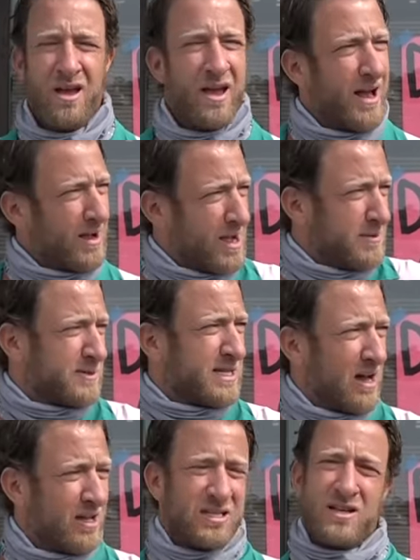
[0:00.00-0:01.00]
And I'm going to
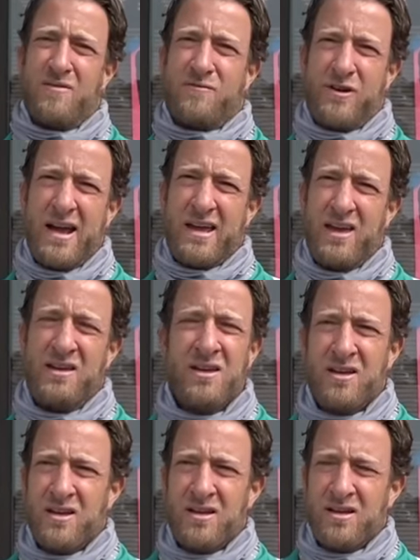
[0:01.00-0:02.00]
tell you something, Frankie.
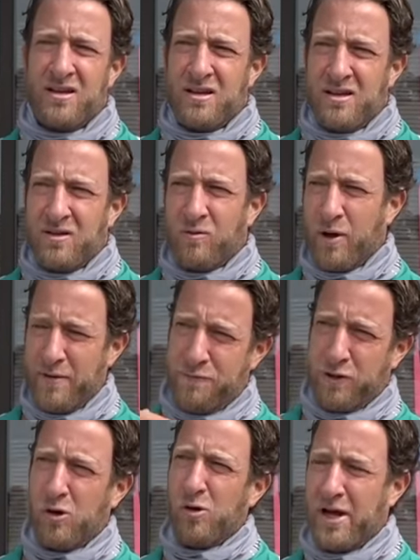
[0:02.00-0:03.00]
We
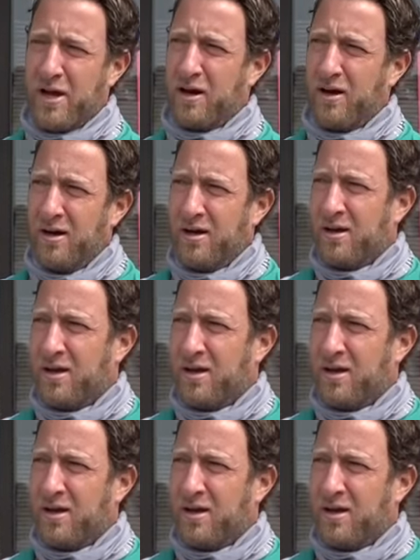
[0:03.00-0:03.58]
flew here,